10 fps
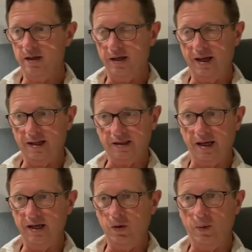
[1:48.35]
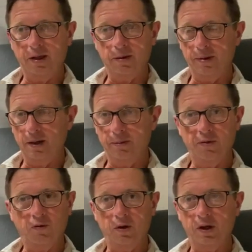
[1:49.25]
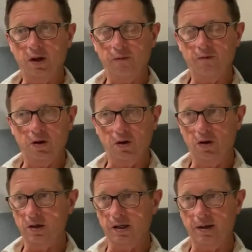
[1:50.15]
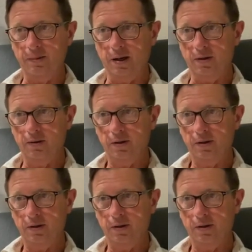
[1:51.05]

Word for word: anxiety waking me up before the alarm for a long time now.